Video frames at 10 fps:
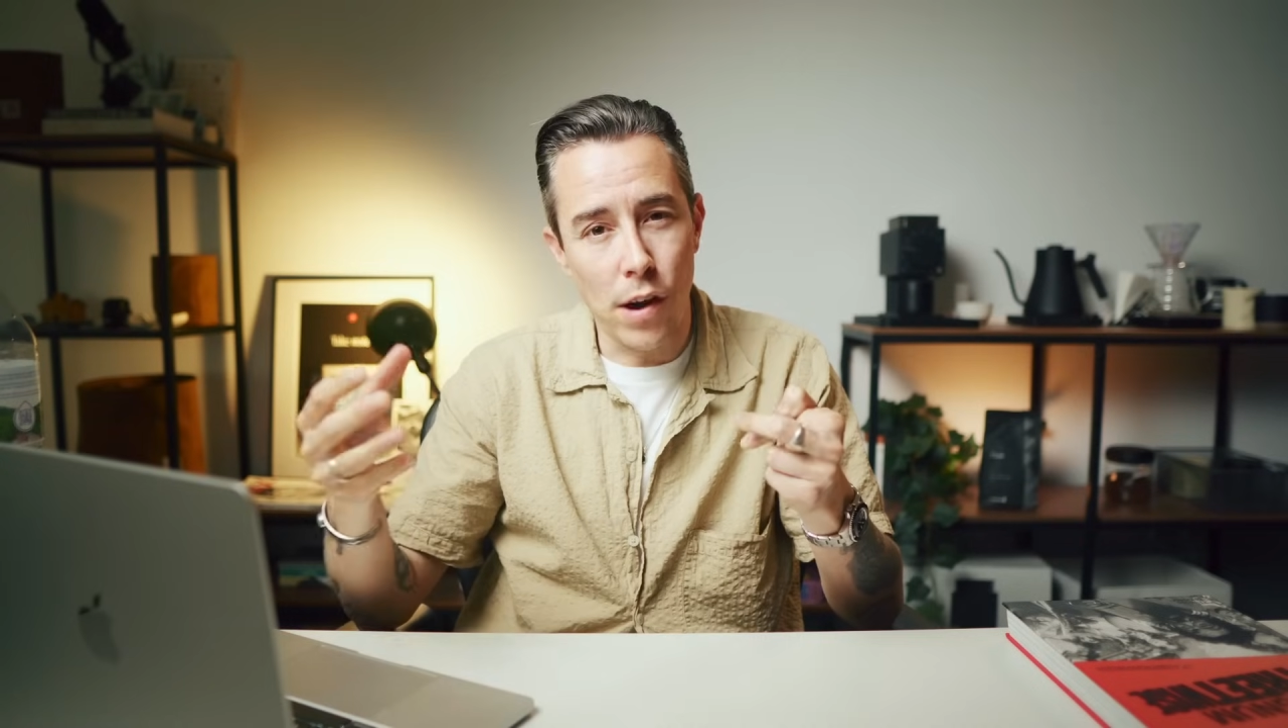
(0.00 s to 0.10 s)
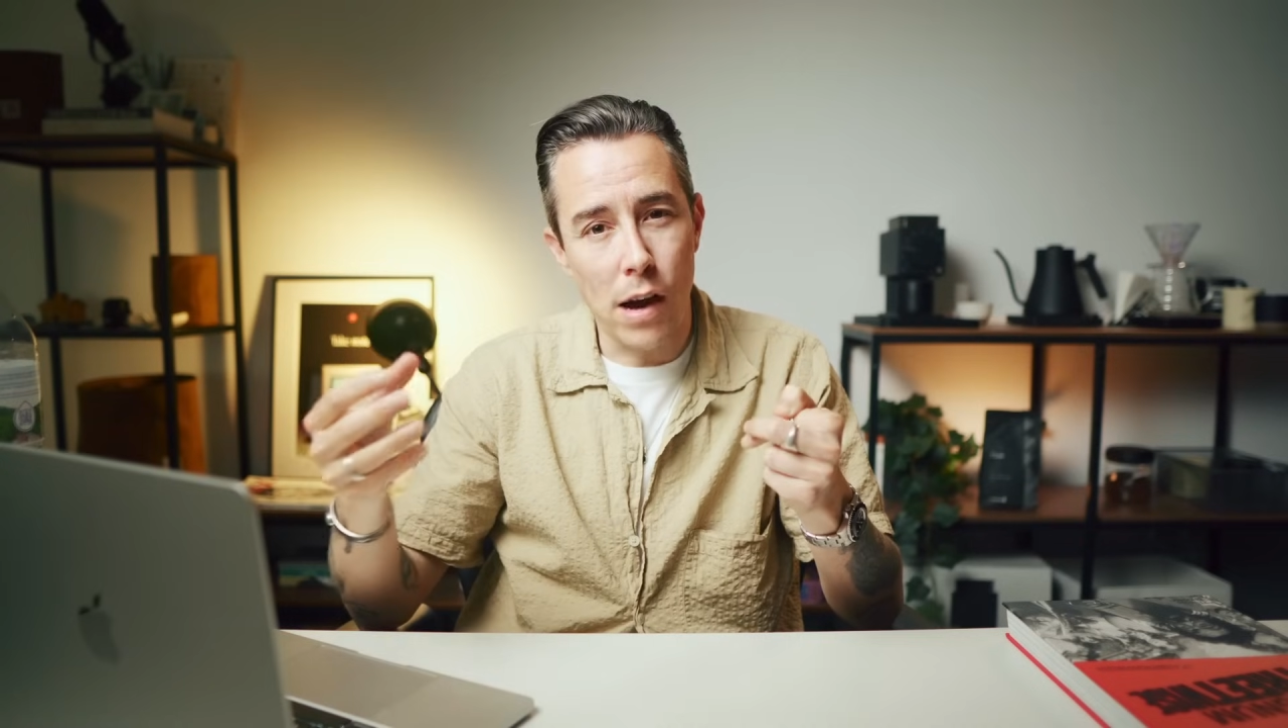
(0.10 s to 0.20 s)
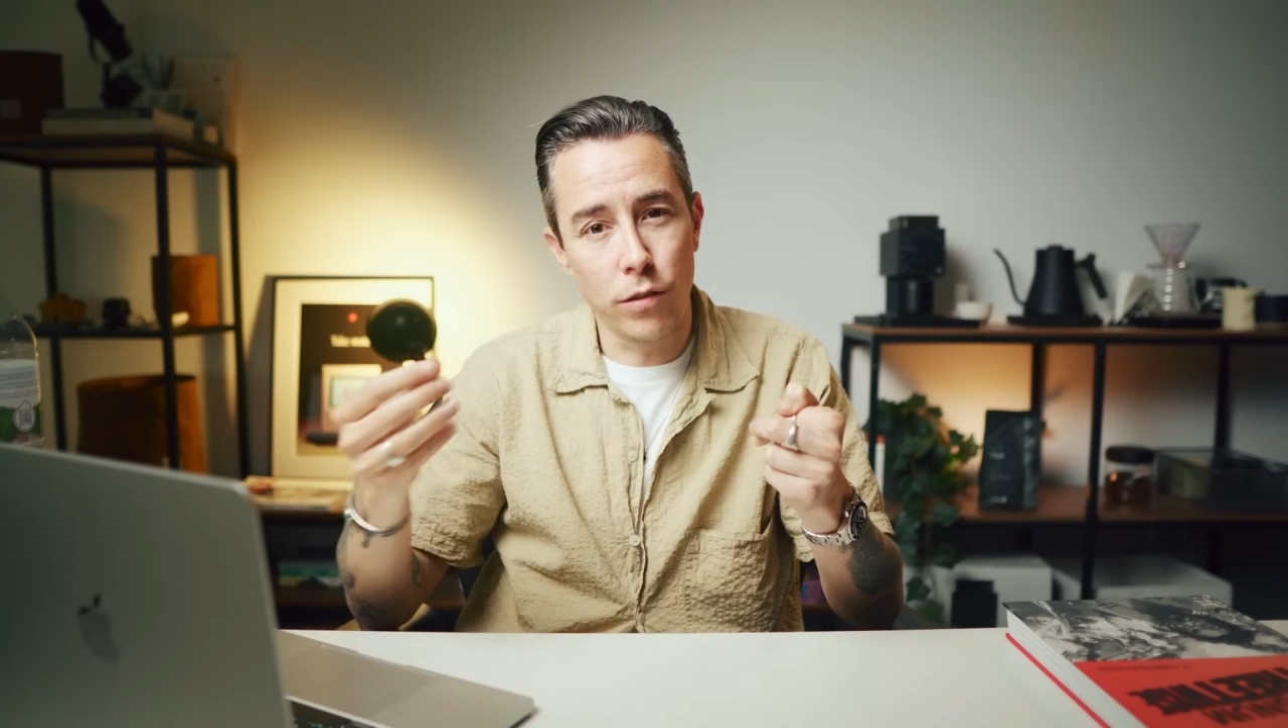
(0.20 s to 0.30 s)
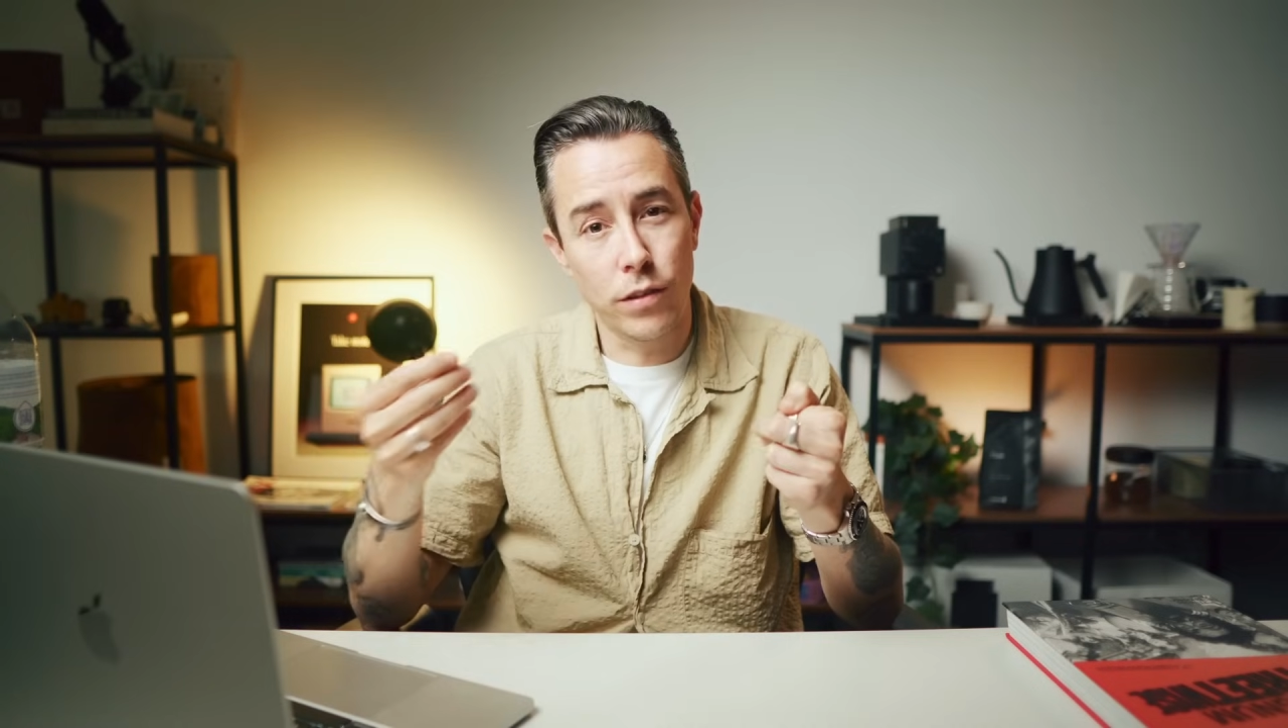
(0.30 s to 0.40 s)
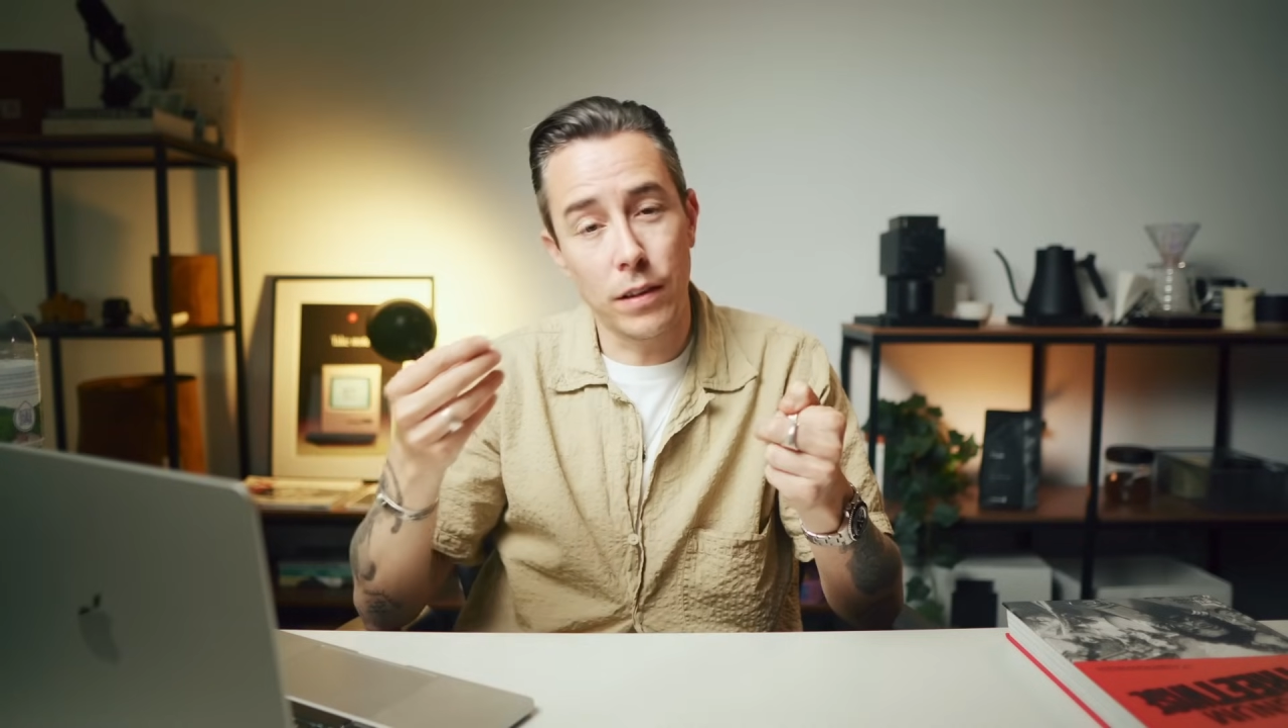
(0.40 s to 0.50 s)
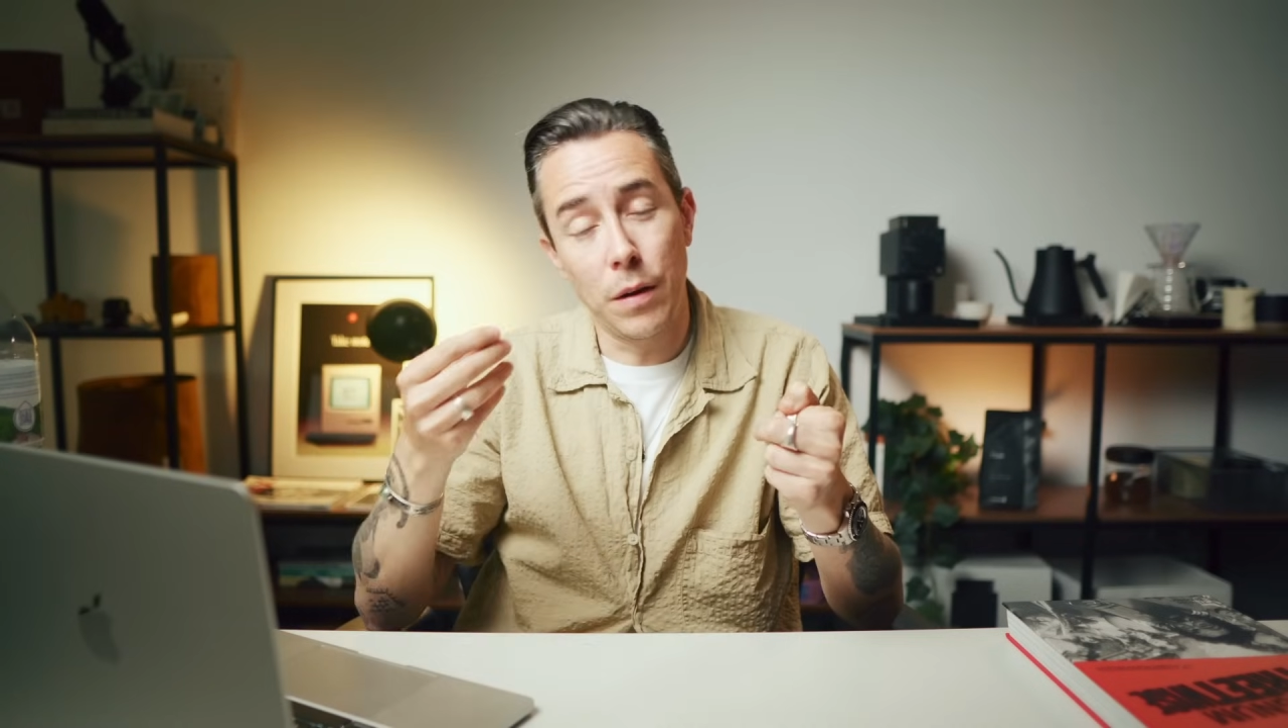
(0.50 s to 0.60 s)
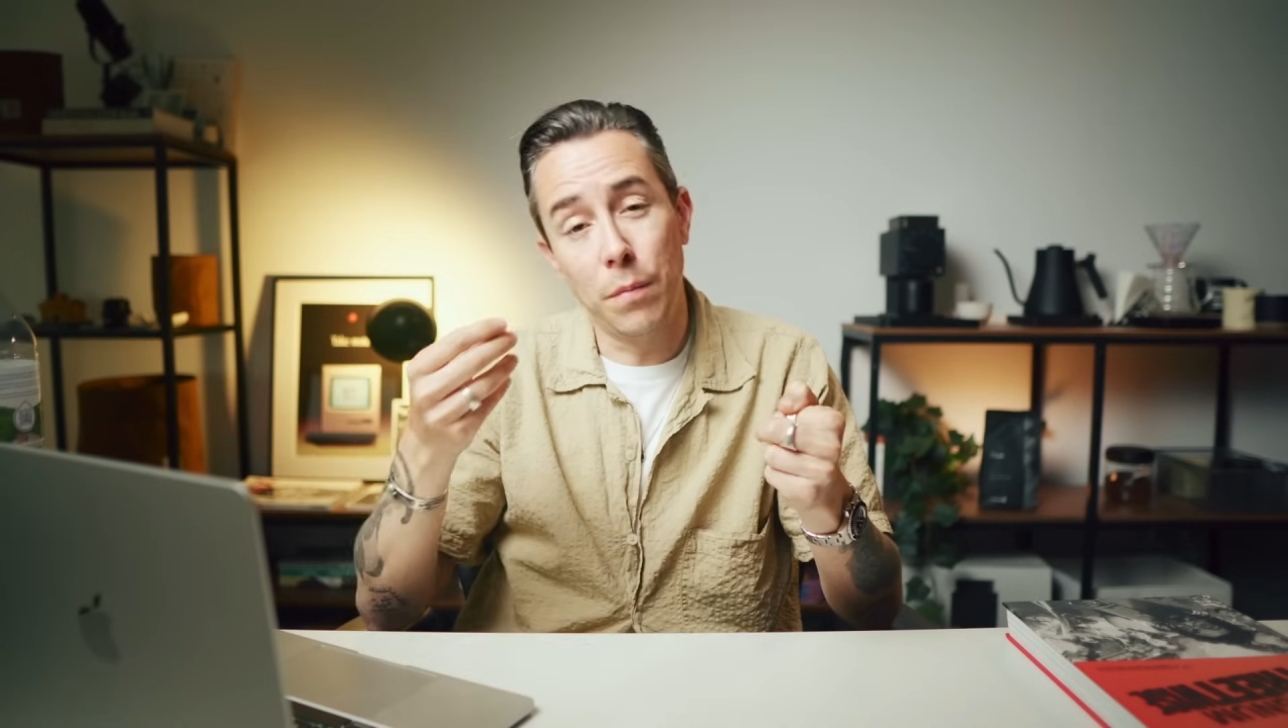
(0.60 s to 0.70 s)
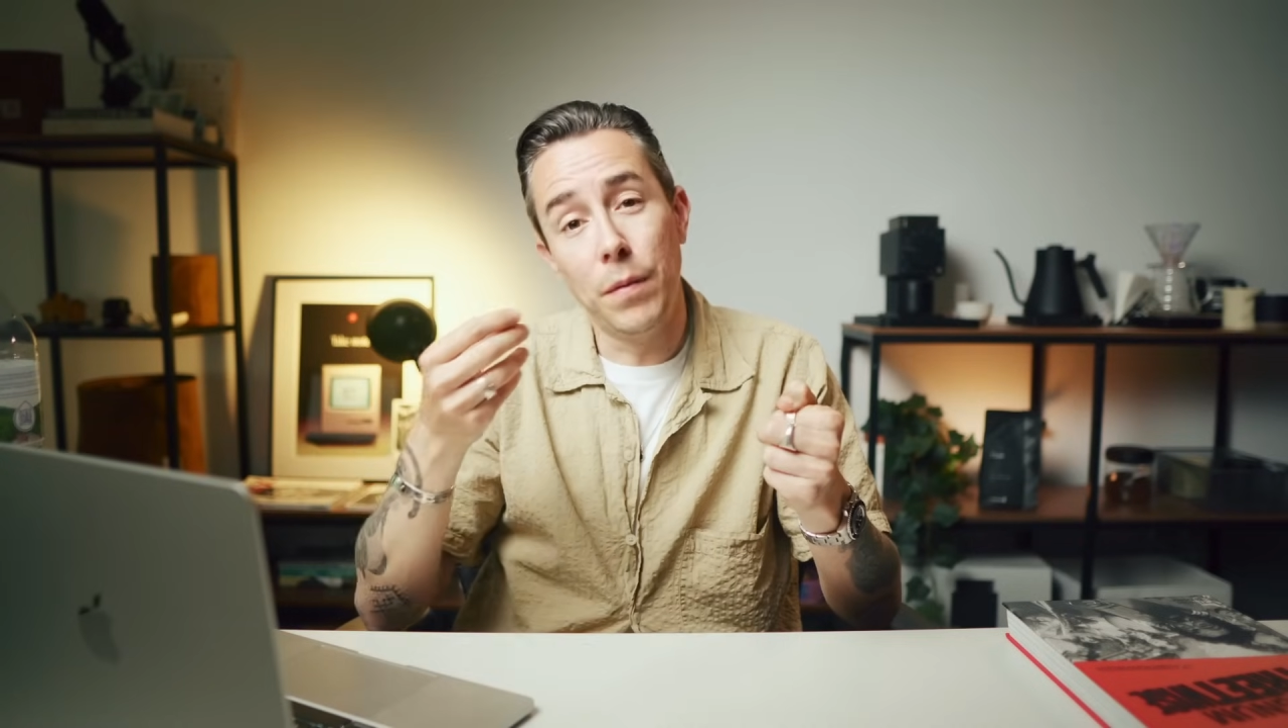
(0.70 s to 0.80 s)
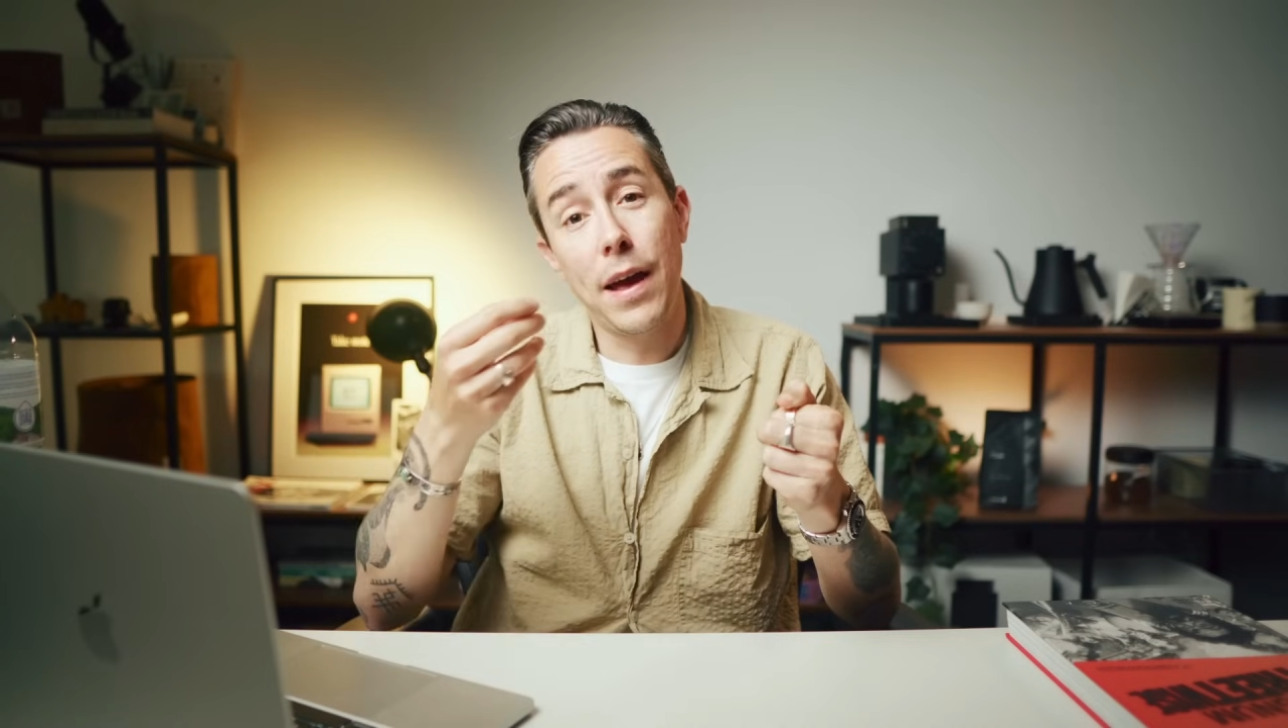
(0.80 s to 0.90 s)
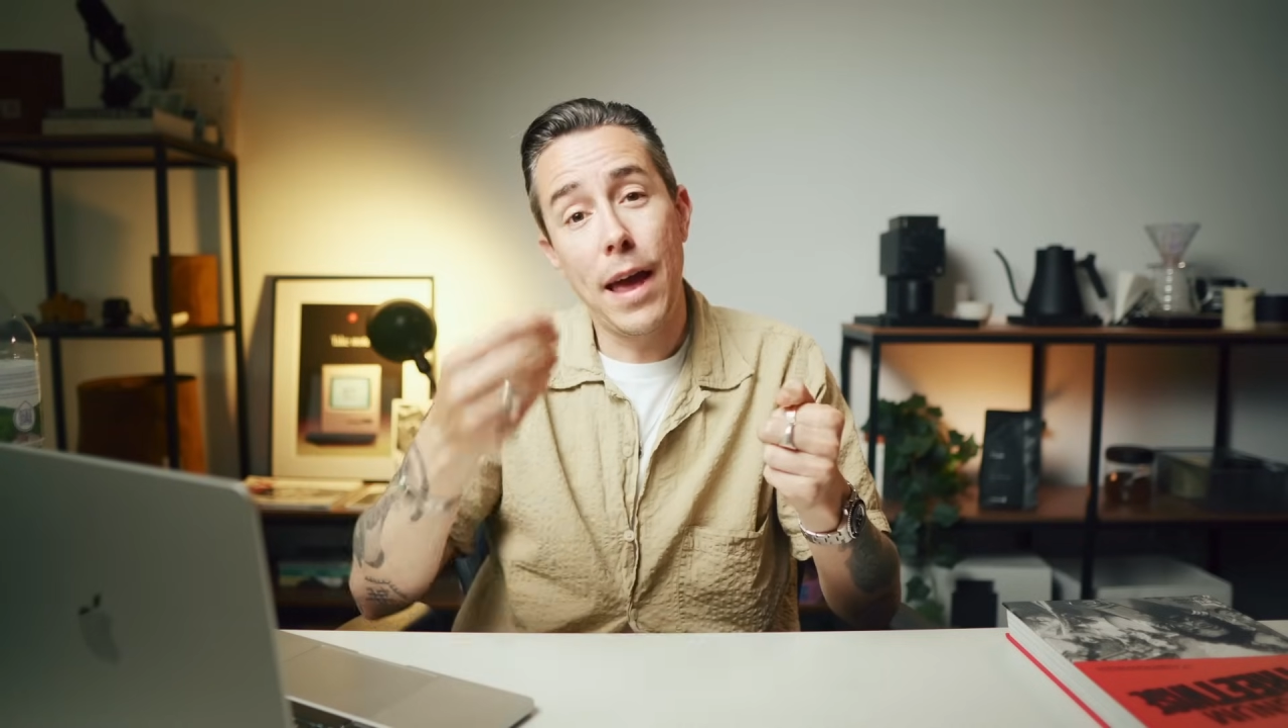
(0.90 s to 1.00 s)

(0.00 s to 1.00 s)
out some